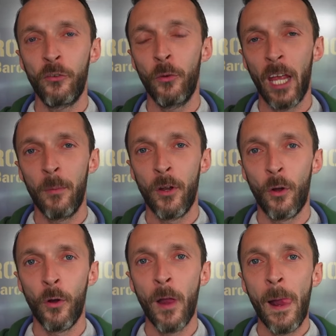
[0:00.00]
don't get me
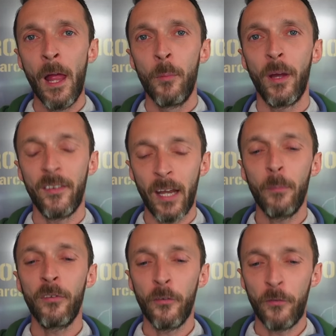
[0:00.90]
wrong. But in
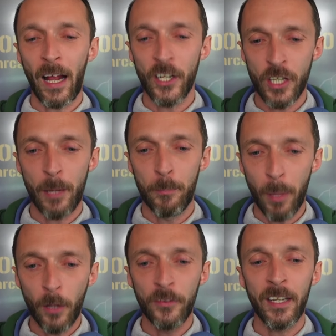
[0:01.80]
terms of actually
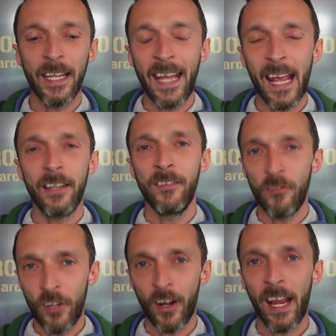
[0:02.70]
building and getting
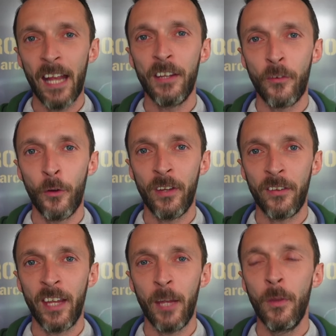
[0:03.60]
your head around
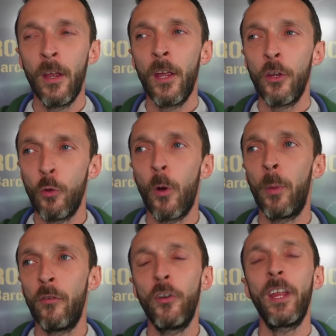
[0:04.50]
this game, you will
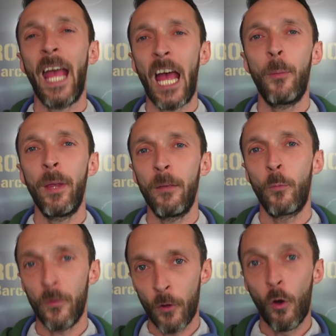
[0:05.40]
be really happy
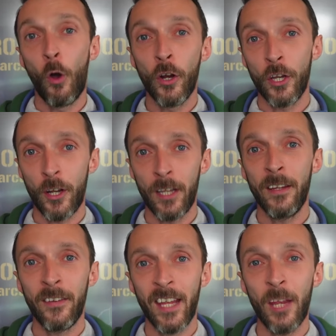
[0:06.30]
the longer you're in
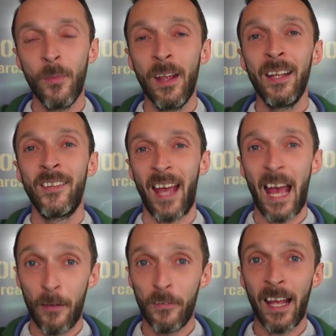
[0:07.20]
this game to
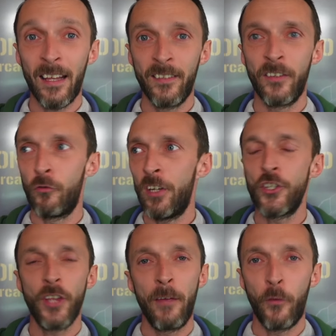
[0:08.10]
have guys that
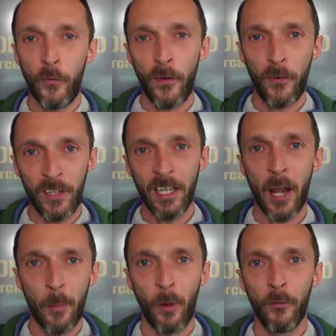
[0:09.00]
reach level 15 and
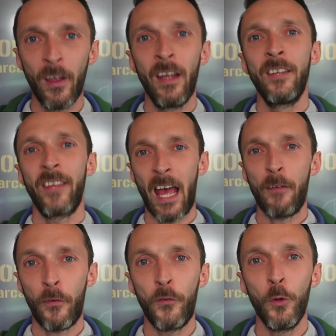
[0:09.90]
above, to
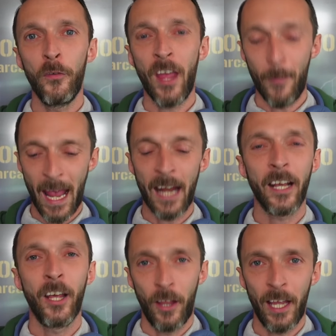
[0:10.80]
have a few of them in a
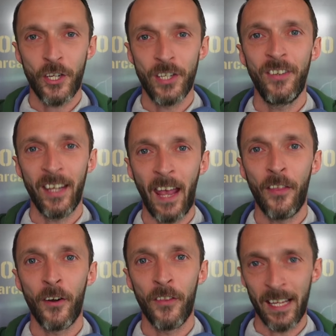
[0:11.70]
collection
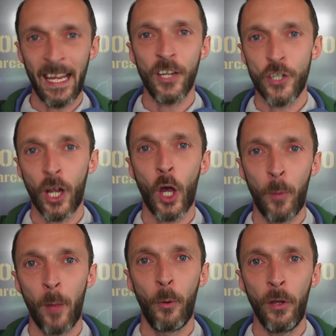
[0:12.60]
together that gets you a
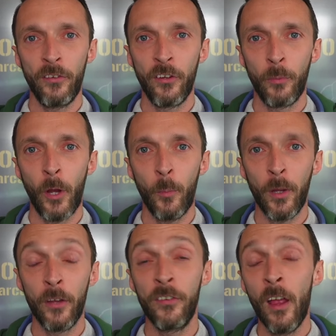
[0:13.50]
couple of points as well,
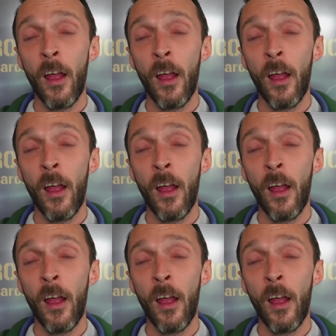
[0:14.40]
because